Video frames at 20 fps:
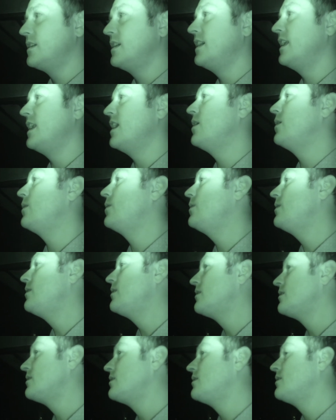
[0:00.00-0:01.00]
Hello?
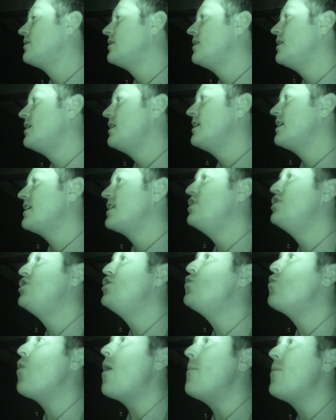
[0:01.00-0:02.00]
Can you
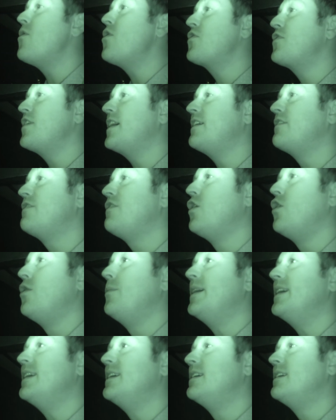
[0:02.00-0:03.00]
do one more thing for
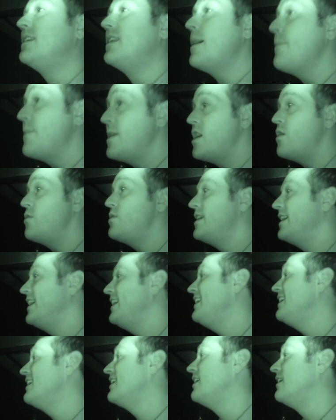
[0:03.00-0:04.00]
me? Let me know you're
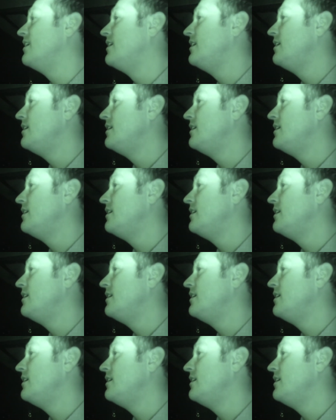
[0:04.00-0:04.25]
here.